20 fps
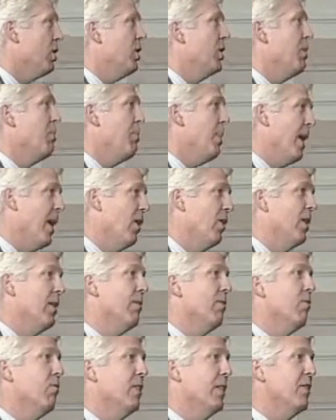compelling
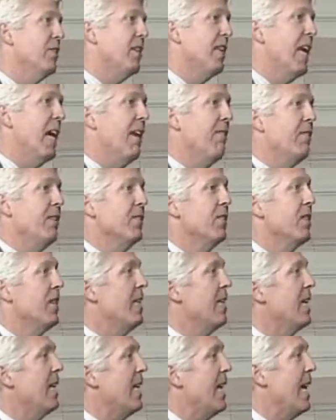forensic evidence
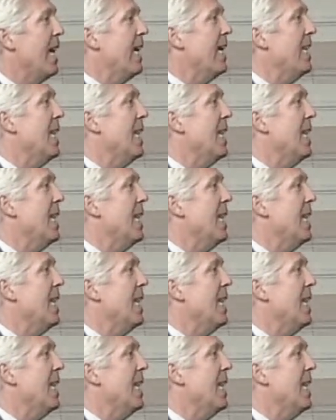indicating